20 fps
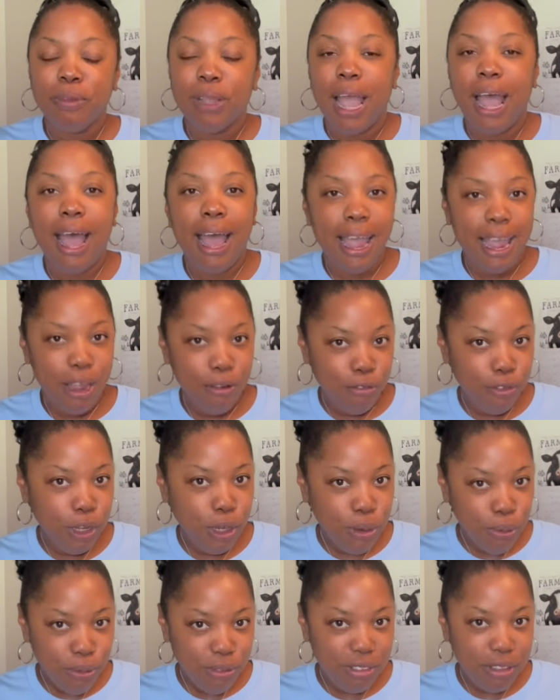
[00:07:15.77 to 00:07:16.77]
I have
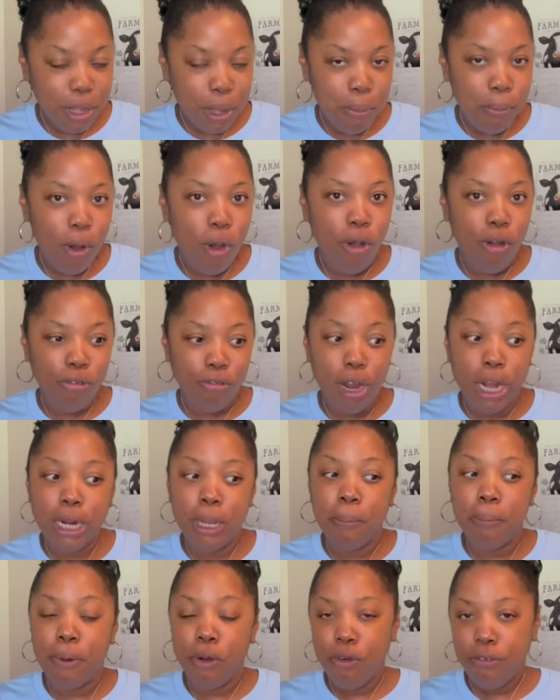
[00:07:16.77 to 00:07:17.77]
used them already,
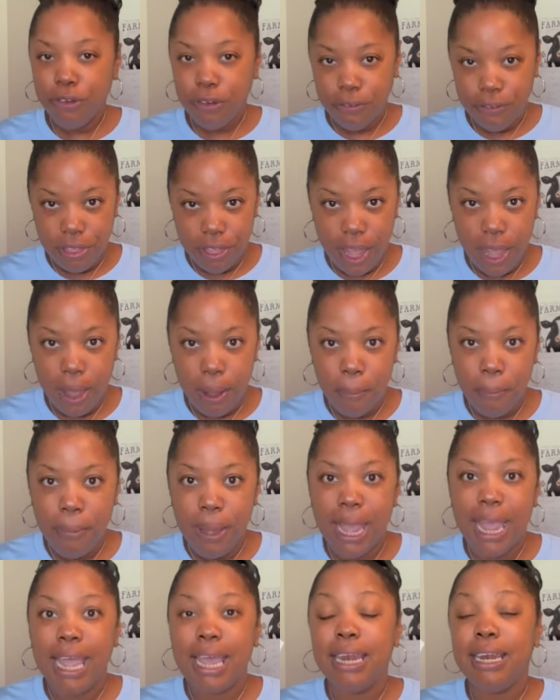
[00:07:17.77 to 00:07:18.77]
both of them,
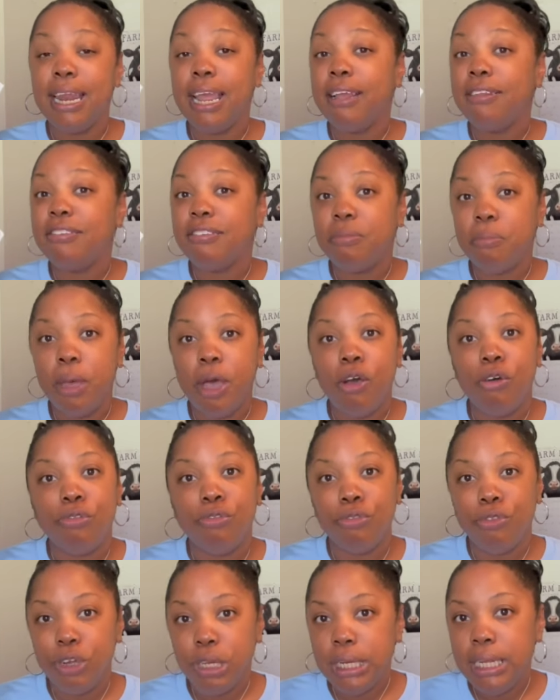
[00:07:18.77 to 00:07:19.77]
and they smell
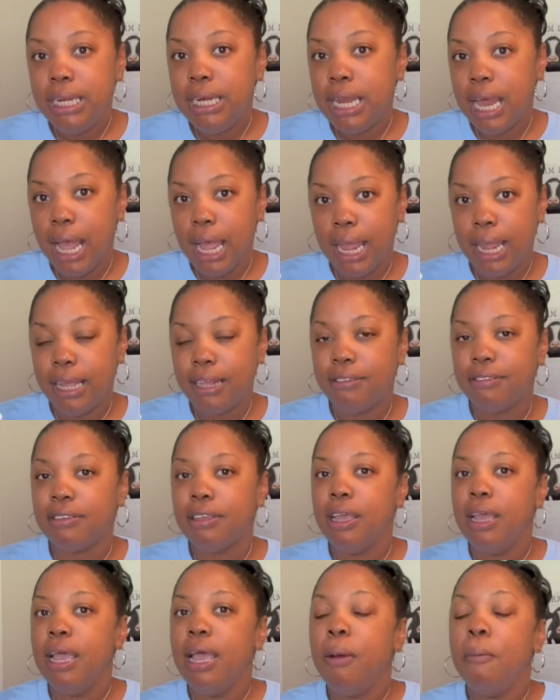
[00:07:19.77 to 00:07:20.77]
really nice.
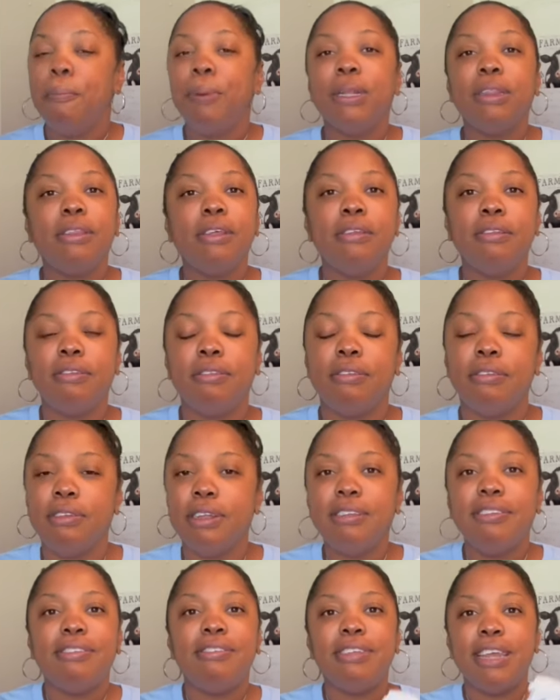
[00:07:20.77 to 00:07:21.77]
But the
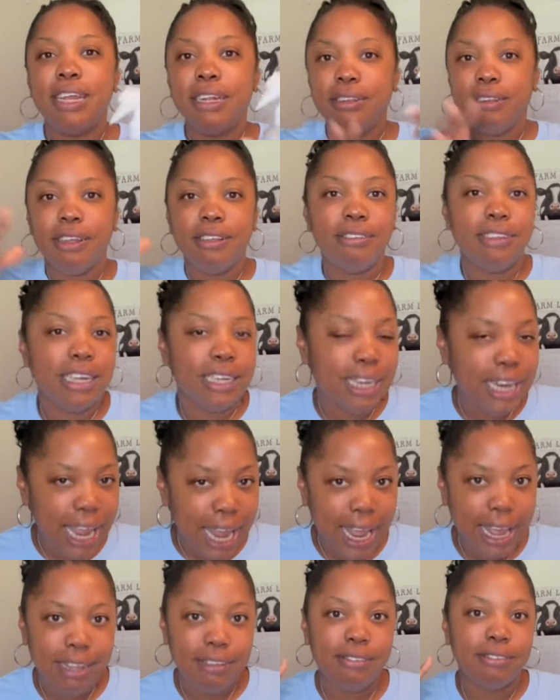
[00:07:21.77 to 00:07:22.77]
scent doesn't
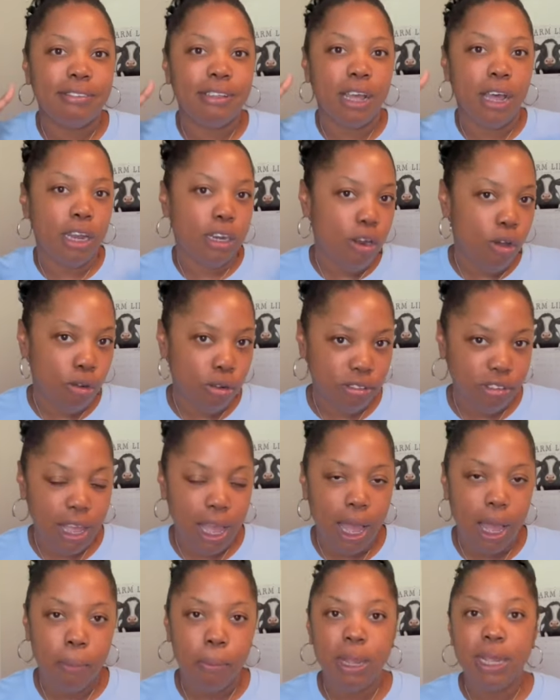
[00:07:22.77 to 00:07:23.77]
last a long
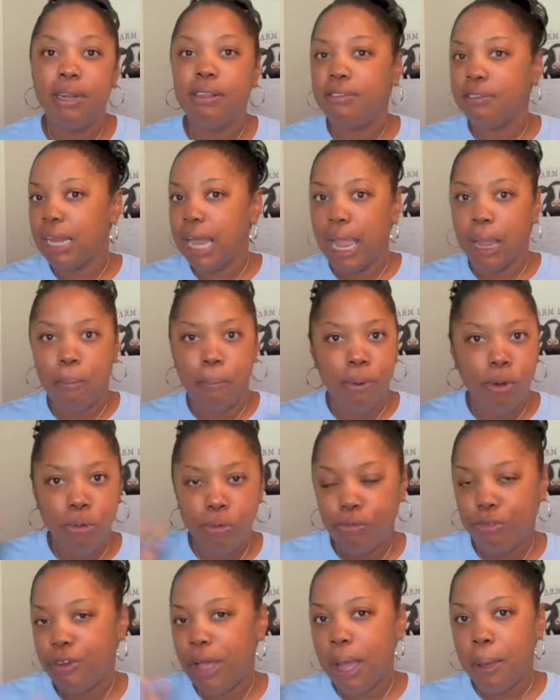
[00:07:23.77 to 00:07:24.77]
time. It is like, boom,
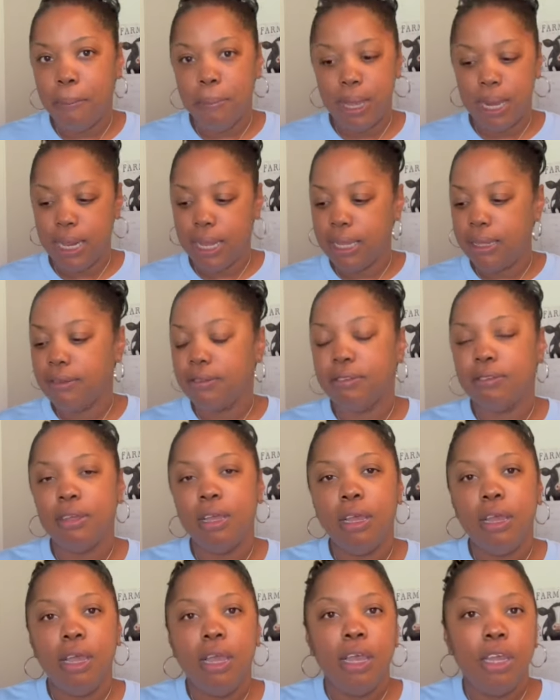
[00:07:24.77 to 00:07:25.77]
5 minutes.
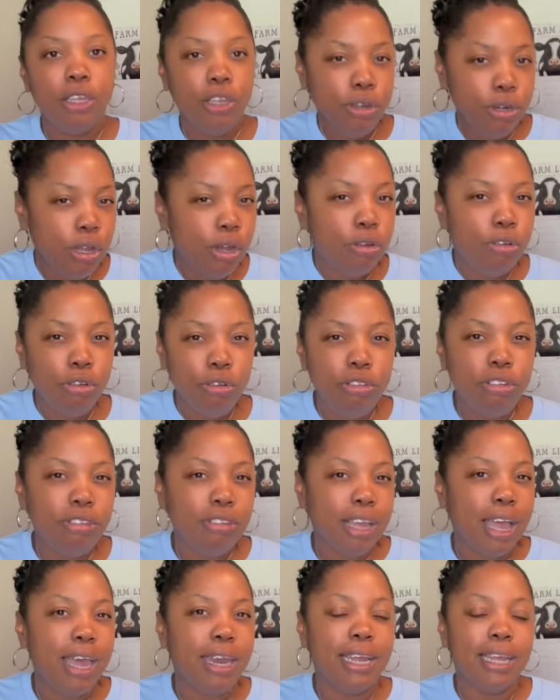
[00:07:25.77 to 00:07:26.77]
You know, you just
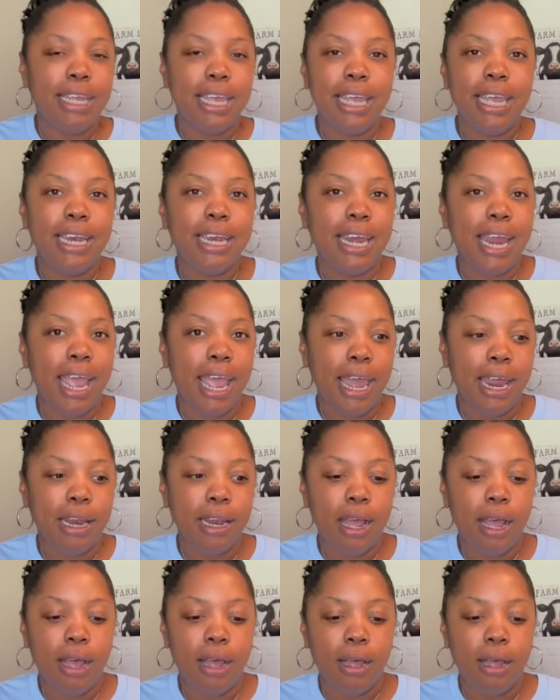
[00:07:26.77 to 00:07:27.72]
kind of getting that